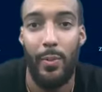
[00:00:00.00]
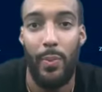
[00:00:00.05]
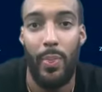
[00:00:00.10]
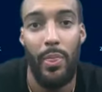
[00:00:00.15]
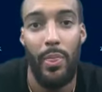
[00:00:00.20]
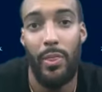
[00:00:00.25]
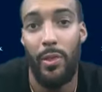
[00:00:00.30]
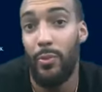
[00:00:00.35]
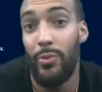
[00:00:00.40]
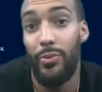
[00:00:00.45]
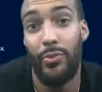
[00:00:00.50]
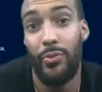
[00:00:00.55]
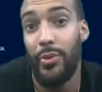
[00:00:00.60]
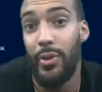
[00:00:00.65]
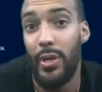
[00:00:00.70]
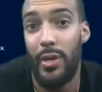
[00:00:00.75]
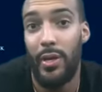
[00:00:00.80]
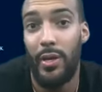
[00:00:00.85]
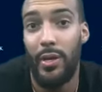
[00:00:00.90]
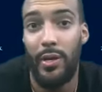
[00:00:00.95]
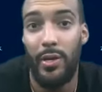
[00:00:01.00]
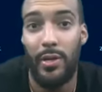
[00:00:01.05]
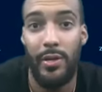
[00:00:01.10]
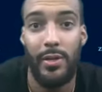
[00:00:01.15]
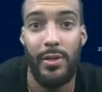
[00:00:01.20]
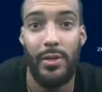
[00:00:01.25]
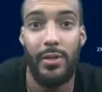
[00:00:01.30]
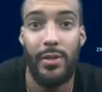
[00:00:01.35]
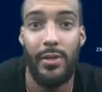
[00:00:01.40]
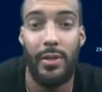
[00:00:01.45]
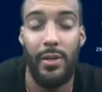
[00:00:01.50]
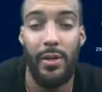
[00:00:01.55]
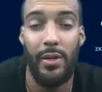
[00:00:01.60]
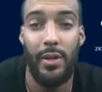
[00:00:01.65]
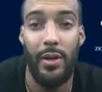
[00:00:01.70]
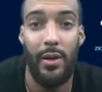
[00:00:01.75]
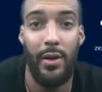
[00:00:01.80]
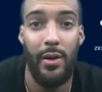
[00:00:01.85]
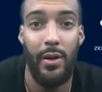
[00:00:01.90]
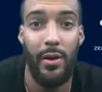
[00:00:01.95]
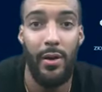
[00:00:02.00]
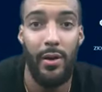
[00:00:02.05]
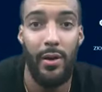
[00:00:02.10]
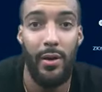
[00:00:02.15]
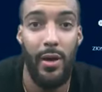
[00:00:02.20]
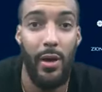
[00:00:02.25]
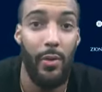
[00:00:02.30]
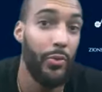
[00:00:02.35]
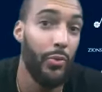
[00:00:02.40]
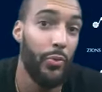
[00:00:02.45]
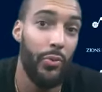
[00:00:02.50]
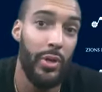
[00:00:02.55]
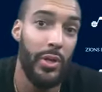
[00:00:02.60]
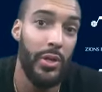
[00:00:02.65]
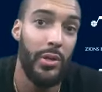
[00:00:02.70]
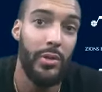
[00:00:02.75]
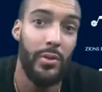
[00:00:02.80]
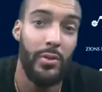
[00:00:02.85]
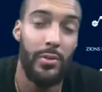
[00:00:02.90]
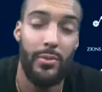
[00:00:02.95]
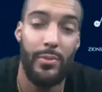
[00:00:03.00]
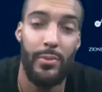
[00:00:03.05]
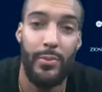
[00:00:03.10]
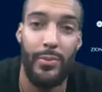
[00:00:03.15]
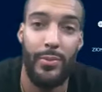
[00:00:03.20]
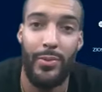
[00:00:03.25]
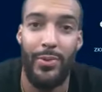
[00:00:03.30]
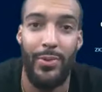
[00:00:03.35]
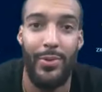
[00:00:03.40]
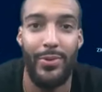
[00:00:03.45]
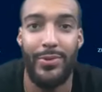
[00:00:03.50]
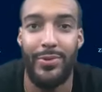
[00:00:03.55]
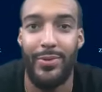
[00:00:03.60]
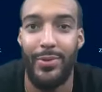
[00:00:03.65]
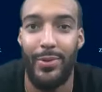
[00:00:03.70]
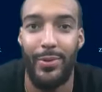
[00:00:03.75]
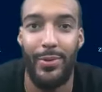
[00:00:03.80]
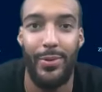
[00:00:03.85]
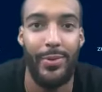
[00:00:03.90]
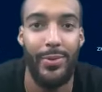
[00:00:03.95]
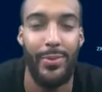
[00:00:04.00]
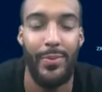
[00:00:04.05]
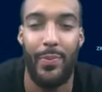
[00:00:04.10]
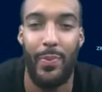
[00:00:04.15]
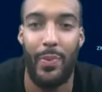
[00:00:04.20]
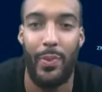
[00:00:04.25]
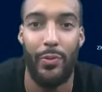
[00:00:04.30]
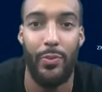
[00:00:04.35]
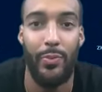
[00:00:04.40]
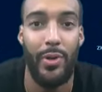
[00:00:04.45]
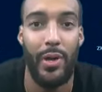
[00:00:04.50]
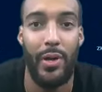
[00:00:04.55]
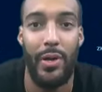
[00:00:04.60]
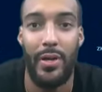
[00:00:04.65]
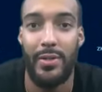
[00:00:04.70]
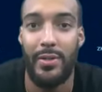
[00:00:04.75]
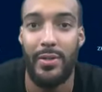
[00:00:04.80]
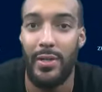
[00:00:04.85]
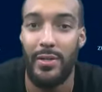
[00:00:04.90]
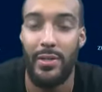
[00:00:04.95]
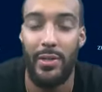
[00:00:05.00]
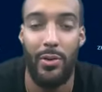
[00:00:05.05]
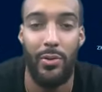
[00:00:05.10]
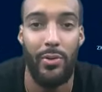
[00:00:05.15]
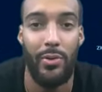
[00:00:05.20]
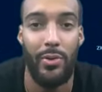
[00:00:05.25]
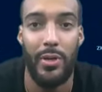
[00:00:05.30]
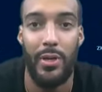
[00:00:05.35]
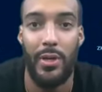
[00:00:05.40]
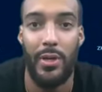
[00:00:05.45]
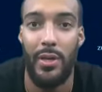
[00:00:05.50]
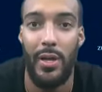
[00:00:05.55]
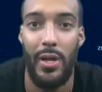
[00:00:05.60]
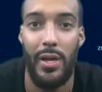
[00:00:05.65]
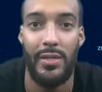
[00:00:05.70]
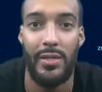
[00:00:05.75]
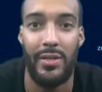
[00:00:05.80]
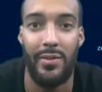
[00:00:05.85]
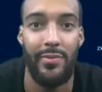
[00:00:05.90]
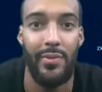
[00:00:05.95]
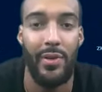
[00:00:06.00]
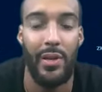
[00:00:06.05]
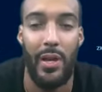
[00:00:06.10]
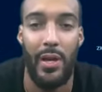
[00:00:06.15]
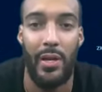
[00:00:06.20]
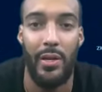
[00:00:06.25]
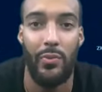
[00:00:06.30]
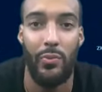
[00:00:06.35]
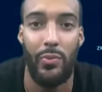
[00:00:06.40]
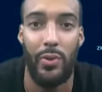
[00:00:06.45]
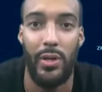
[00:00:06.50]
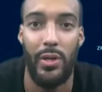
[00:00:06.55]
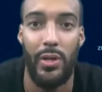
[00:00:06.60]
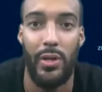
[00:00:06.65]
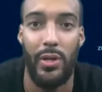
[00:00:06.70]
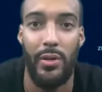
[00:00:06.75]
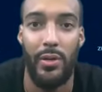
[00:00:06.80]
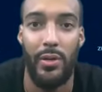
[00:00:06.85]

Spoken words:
Number two thing, I want to win, you know. So, to be honest, as long as I feel like we